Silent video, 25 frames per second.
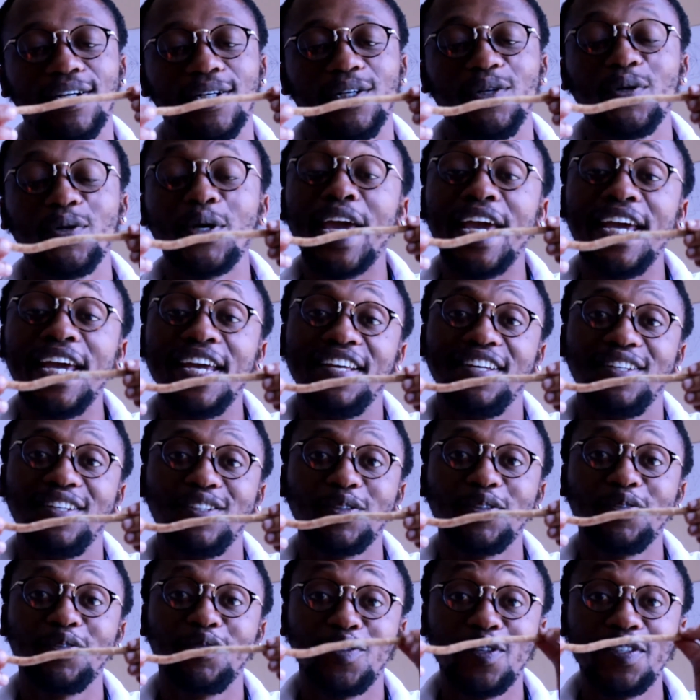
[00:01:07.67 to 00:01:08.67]
okay,
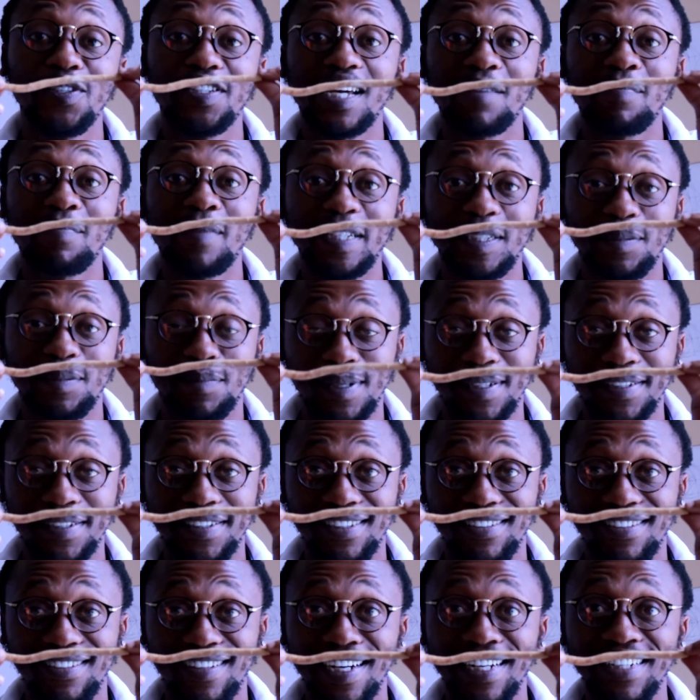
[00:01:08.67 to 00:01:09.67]
so the first time I smelled
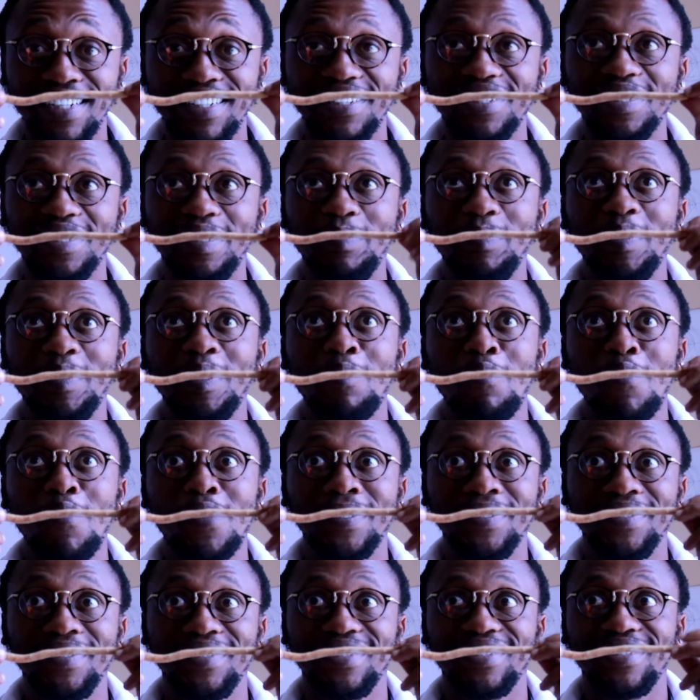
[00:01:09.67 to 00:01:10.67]
it, right, the smell
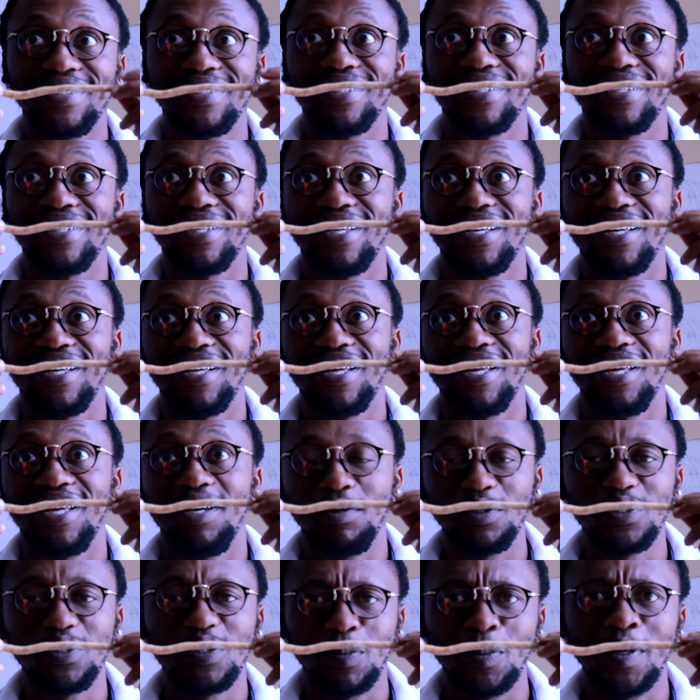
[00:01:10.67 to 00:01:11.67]
wasn't, it
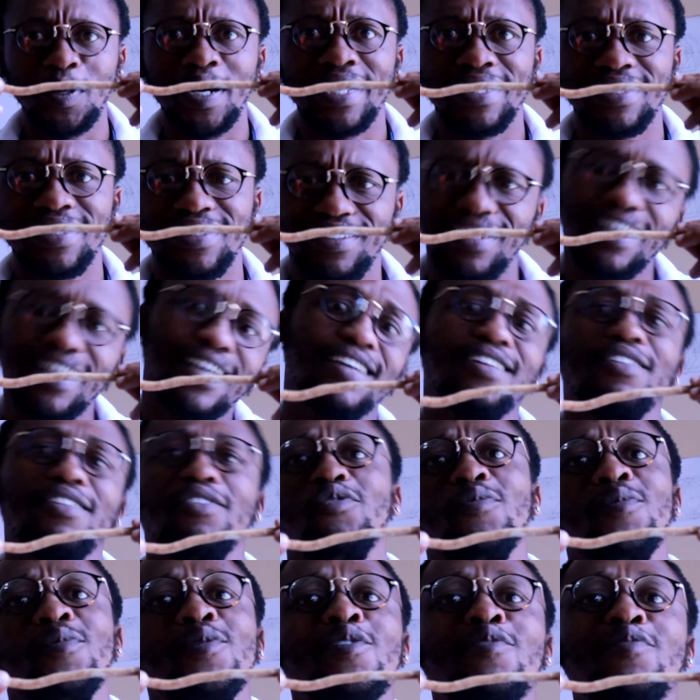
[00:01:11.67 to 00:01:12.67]
was surprising, like it
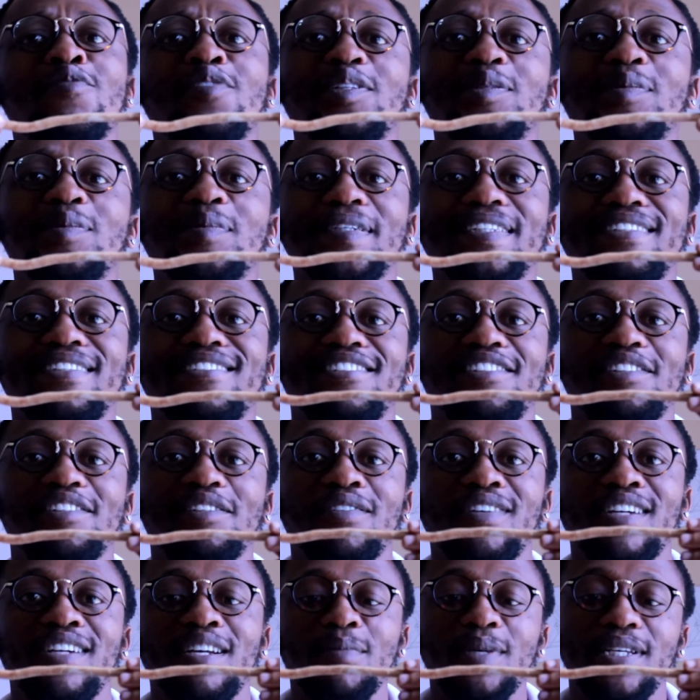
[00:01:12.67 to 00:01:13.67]
threw me off a little bit, do you
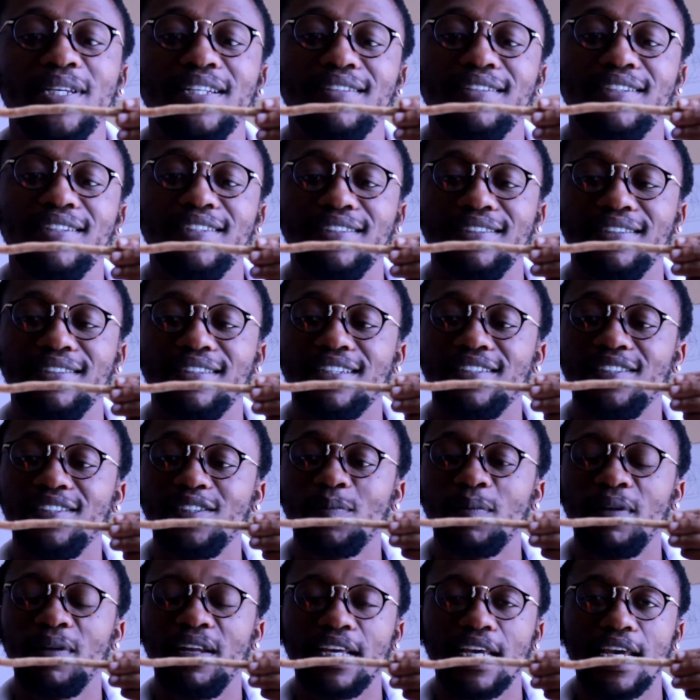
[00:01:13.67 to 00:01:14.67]
know what I mean? Because it doesn't
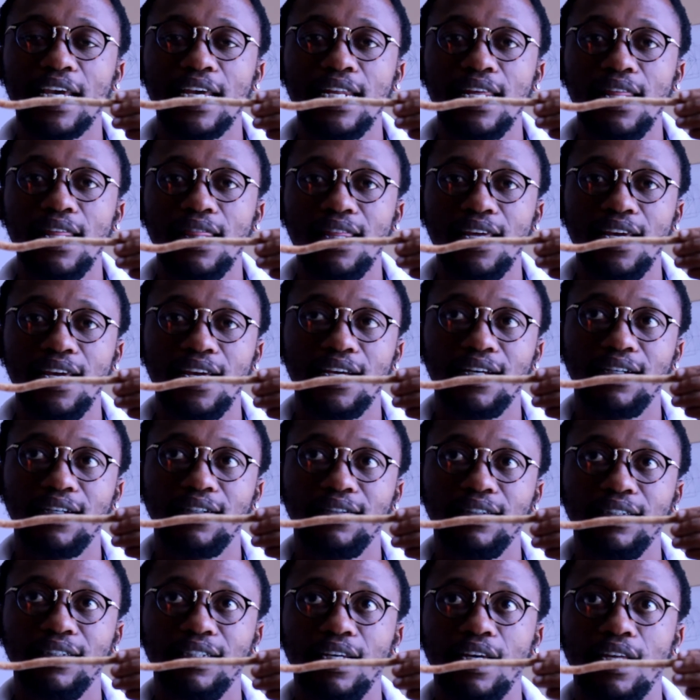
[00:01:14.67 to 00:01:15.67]
smell like anything
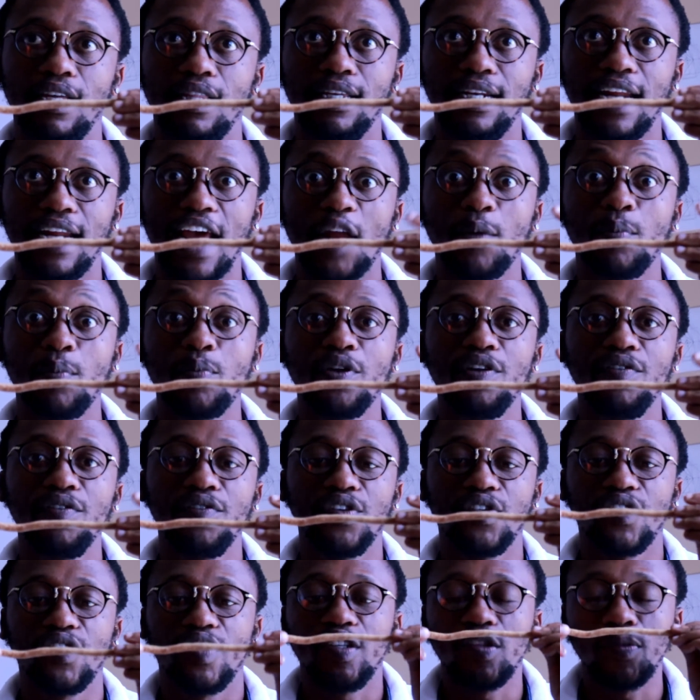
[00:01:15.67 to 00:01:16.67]
that I had
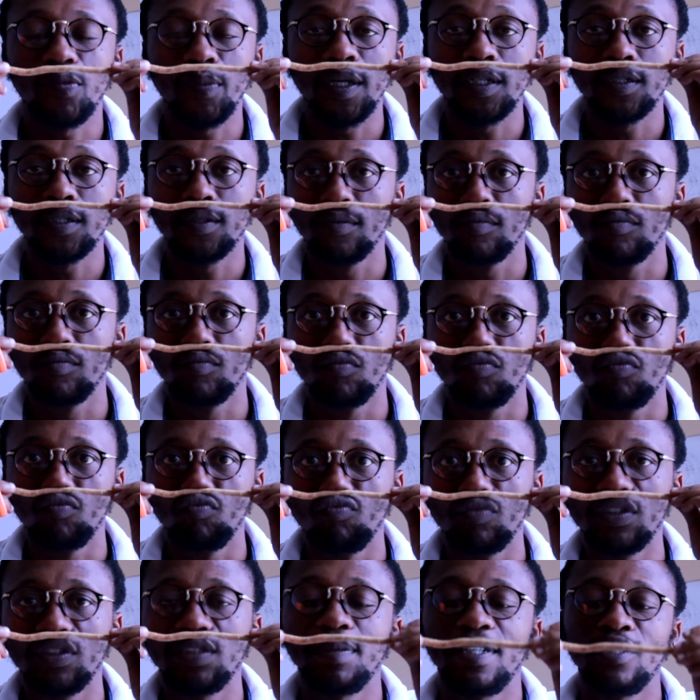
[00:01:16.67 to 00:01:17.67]
previously smelled.
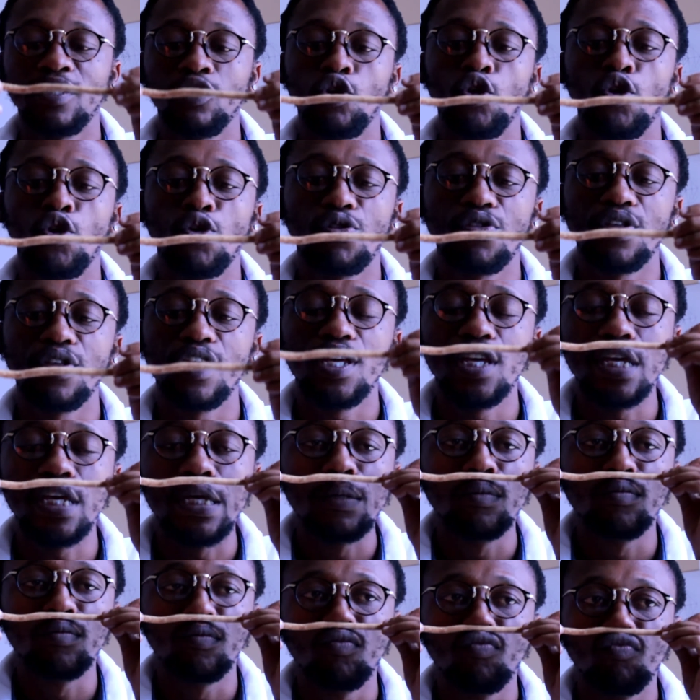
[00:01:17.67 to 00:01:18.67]
It smells earthy,
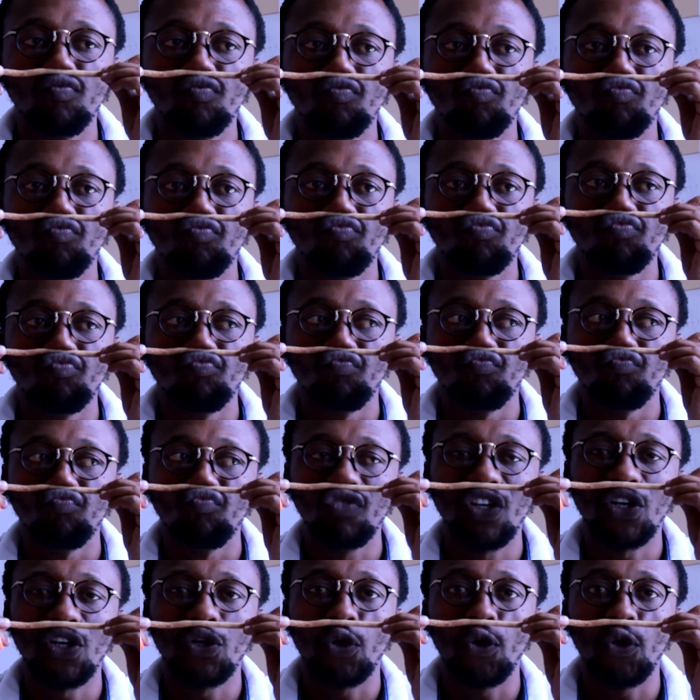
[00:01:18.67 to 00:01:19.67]
not